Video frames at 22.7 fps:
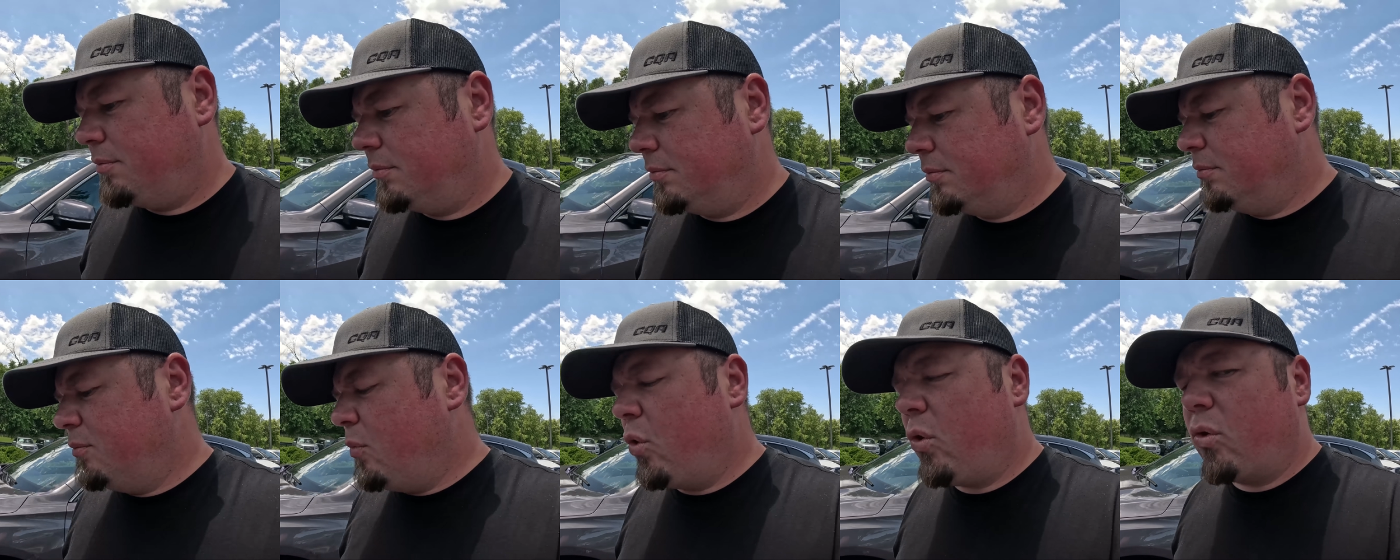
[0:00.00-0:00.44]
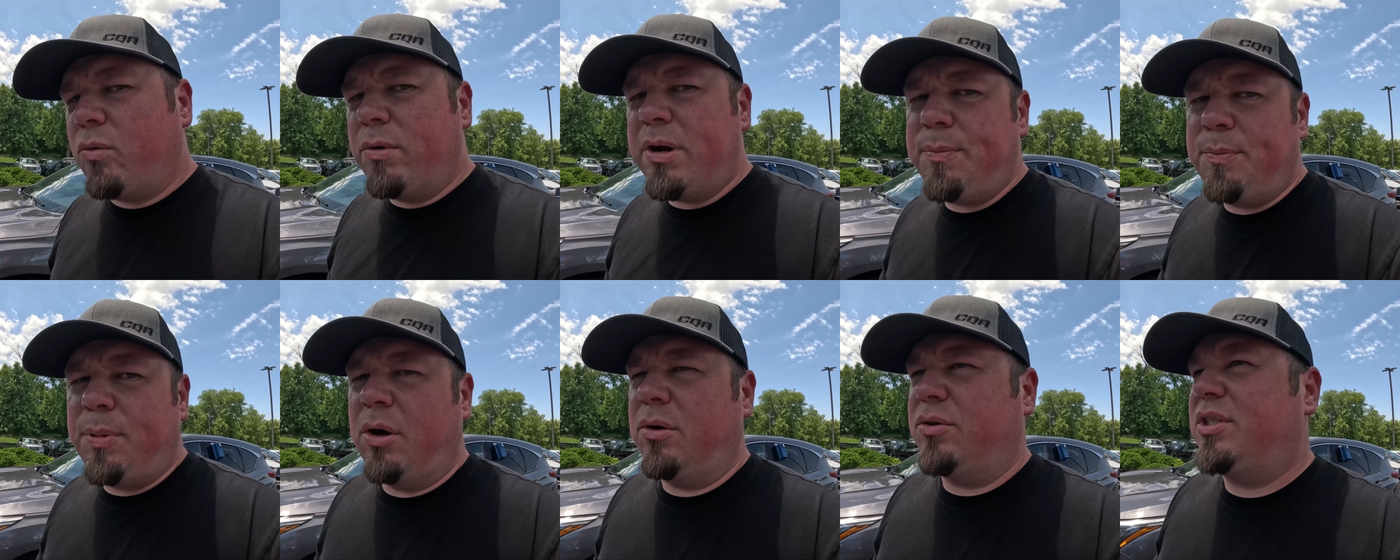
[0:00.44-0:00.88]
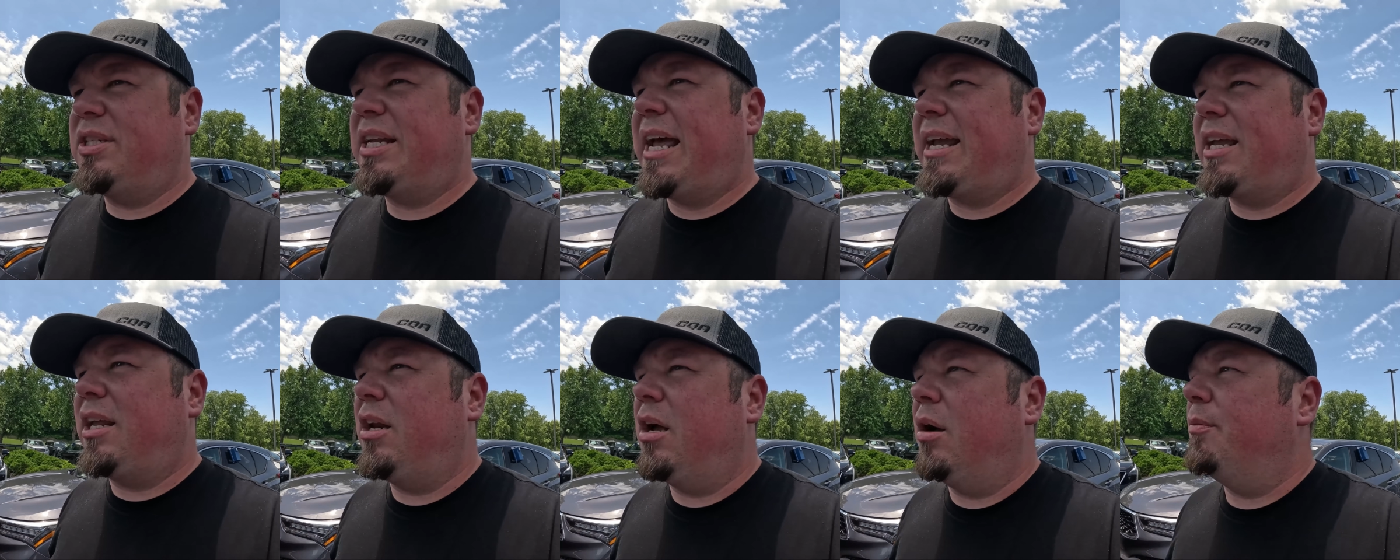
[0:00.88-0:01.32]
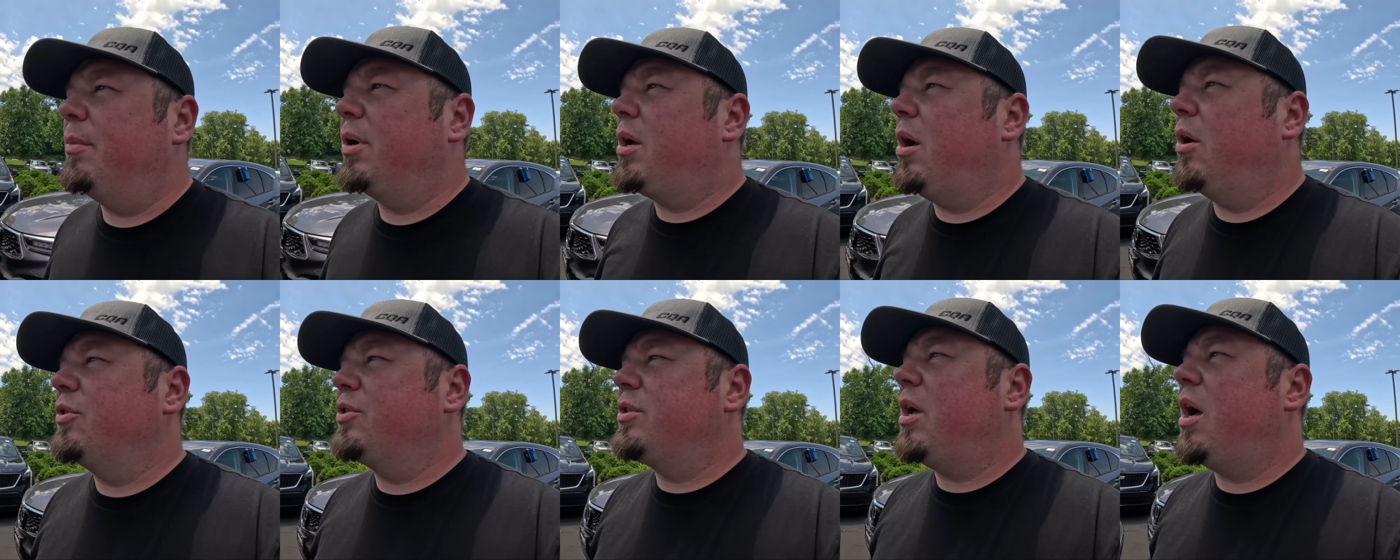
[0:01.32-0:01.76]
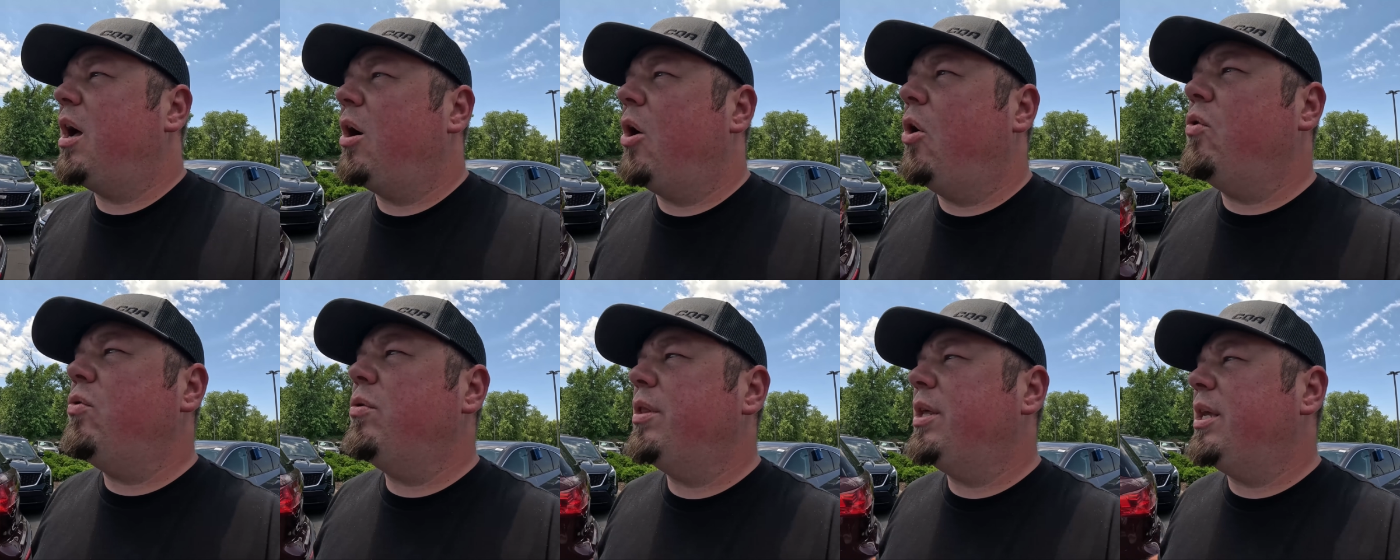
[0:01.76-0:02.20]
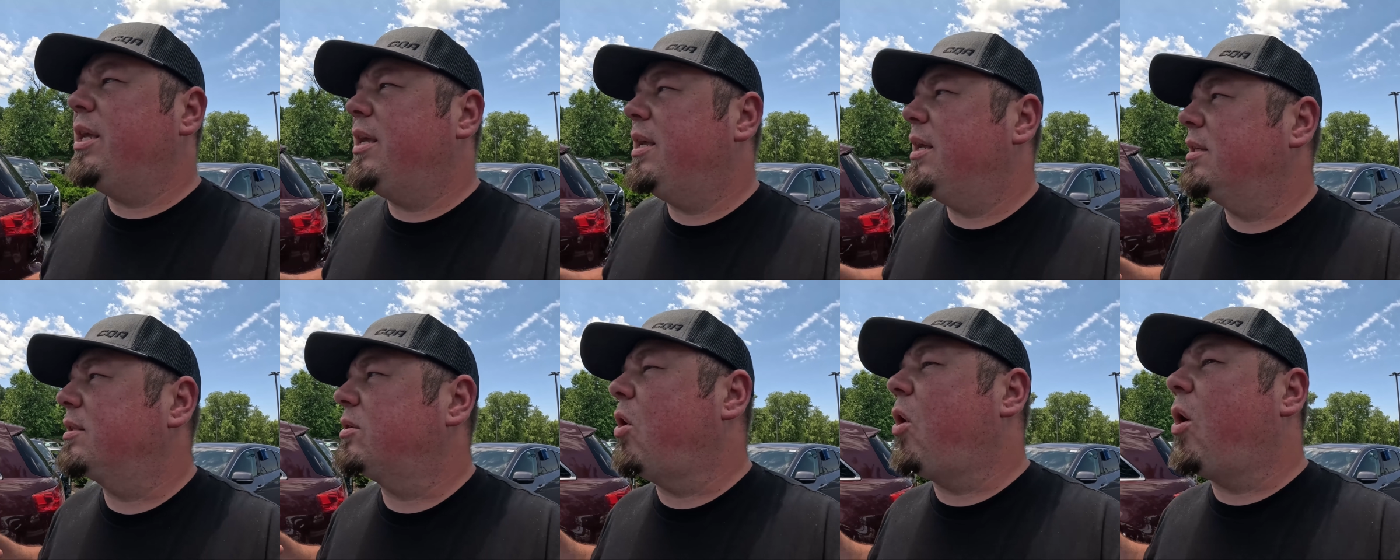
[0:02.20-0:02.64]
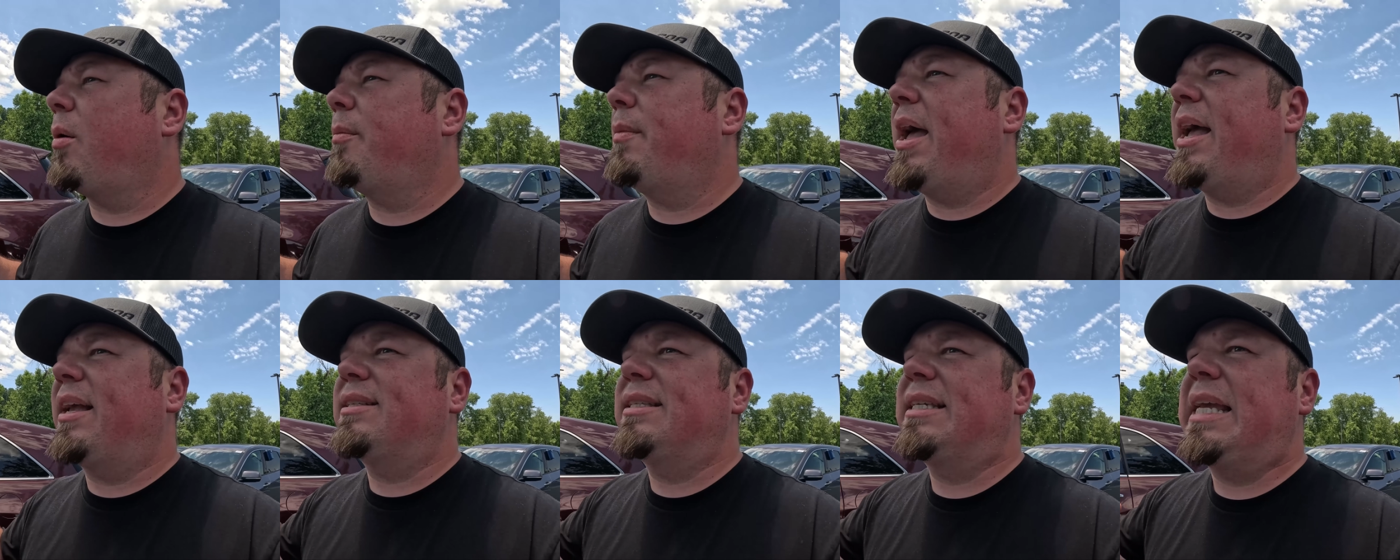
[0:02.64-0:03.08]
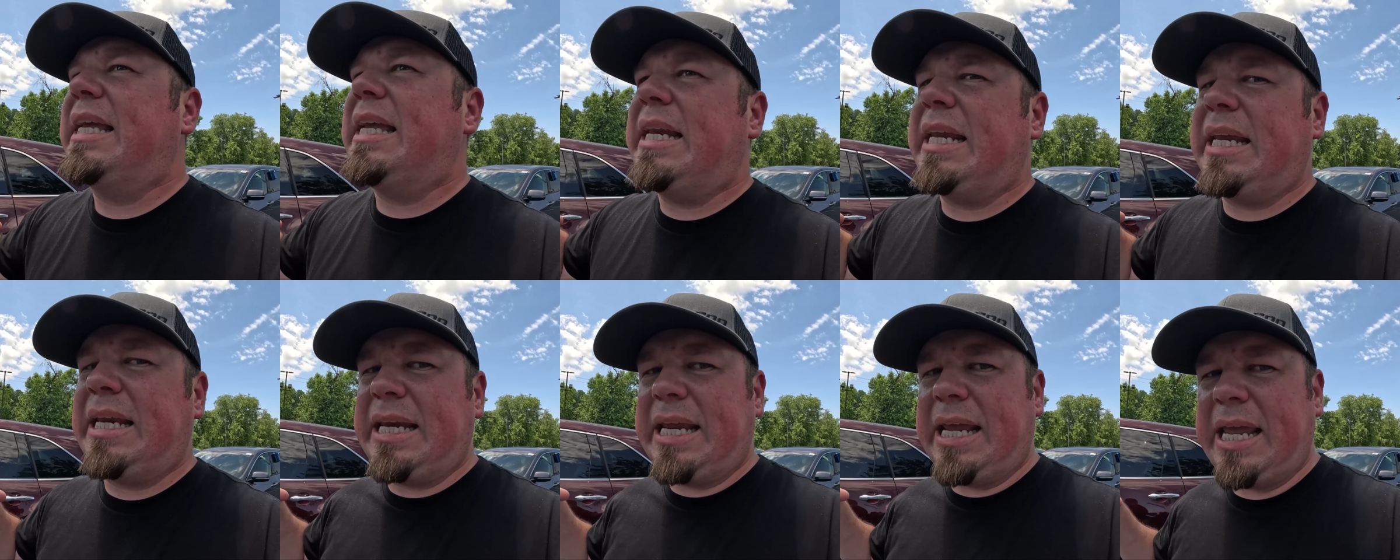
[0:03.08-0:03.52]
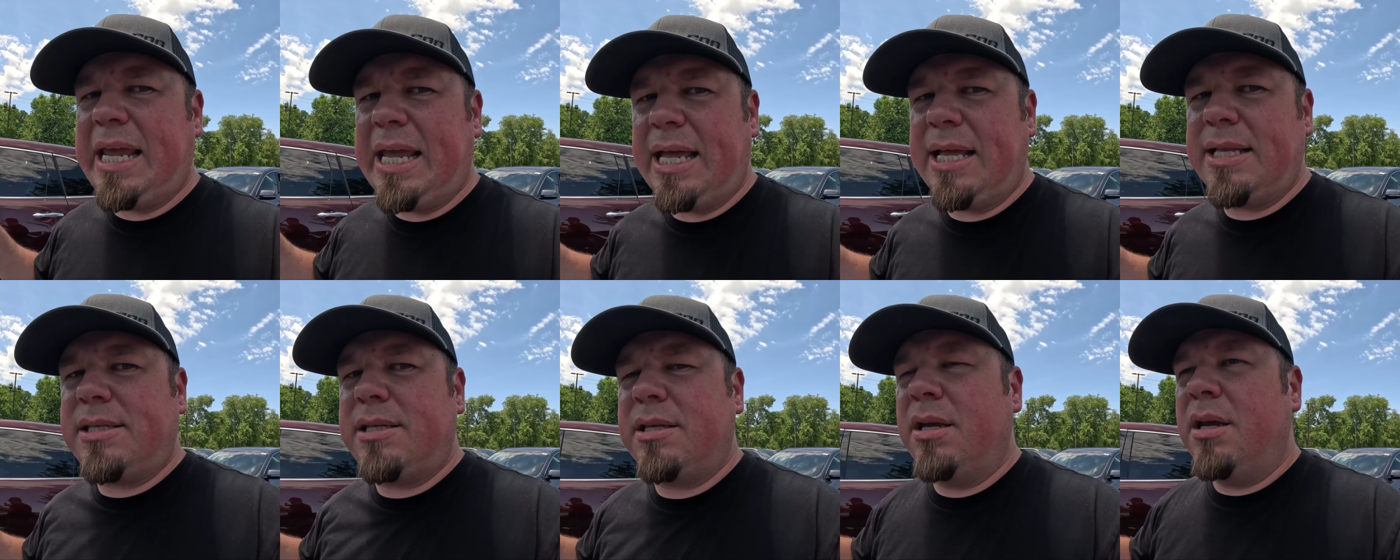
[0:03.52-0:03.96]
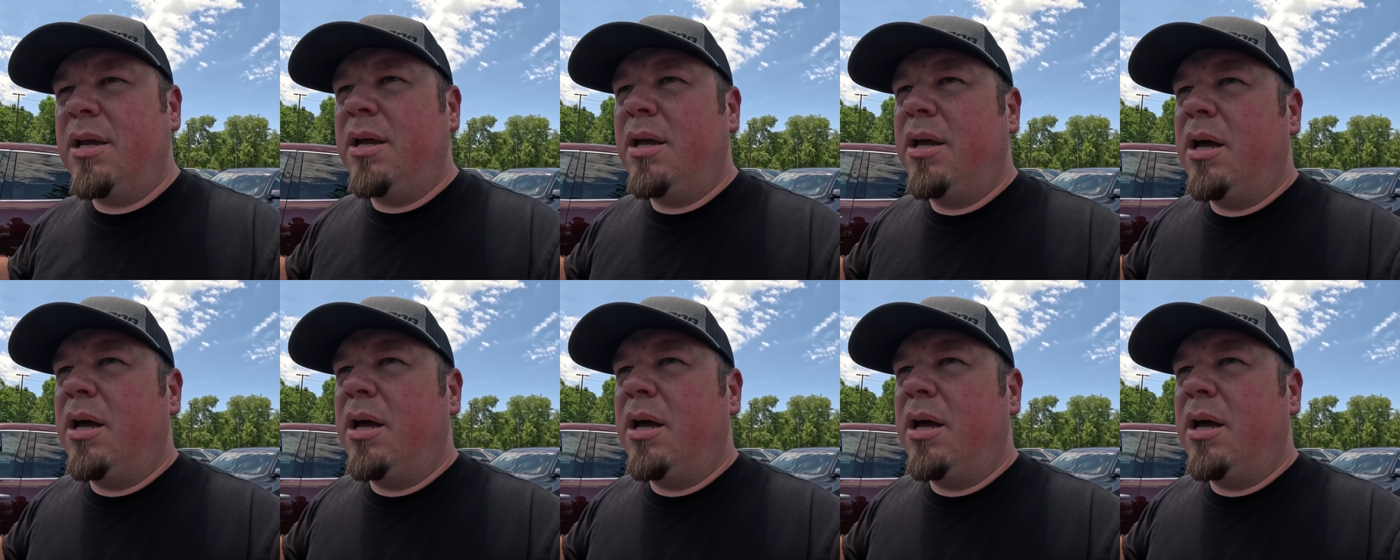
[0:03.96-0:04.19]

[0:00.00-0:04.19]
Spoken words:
more repos stacking up, because not only is Carmax getting hit